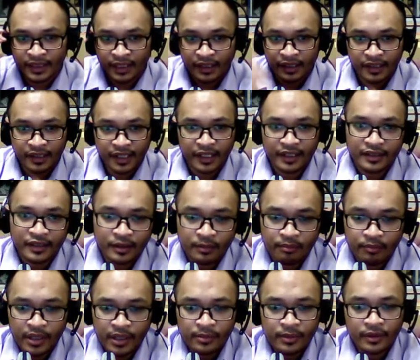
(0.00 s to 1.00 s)
Okay, so
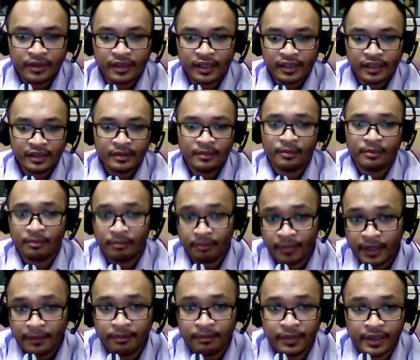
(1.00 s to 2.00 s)
memory
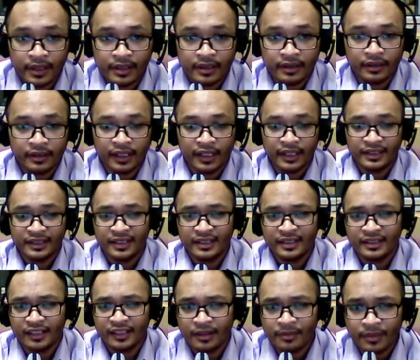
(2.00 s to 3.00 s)
mapping is the
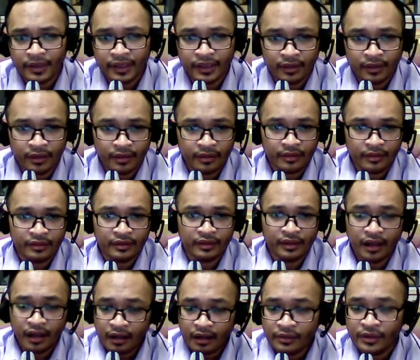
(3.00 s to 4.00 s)
summary on
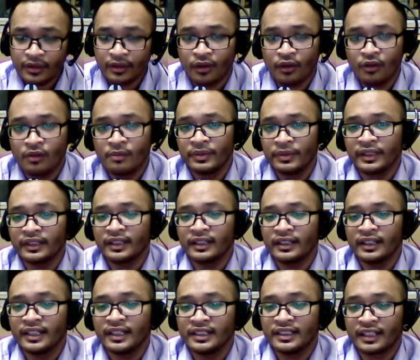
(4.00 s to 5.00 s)
how your computer
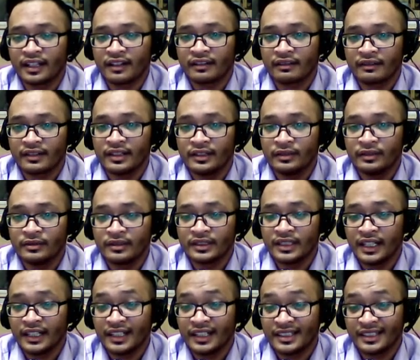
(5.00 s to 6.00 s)
is currently using
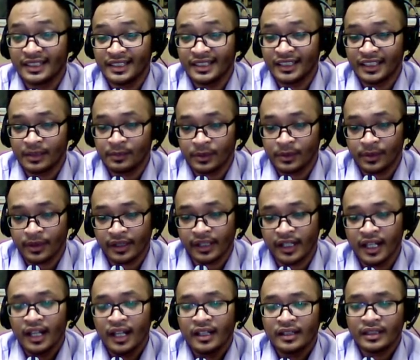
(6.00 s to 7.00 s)
the system memory.
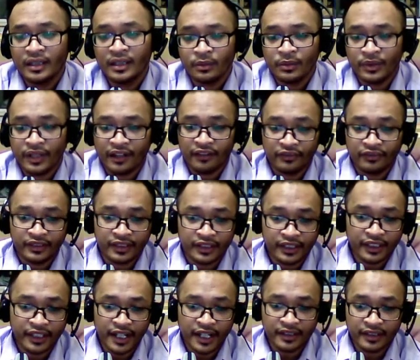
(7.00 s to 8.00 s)
So we have three
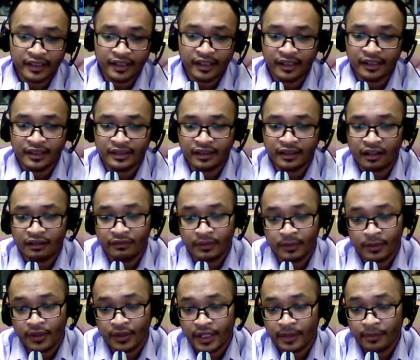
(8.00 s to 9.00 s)
categories of
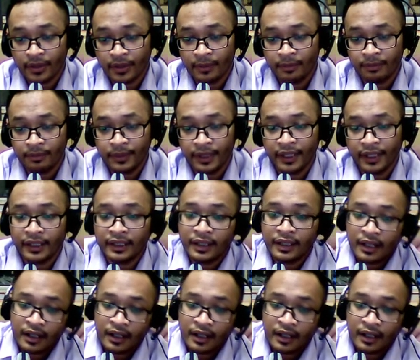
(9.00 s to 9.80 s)
memory mapping.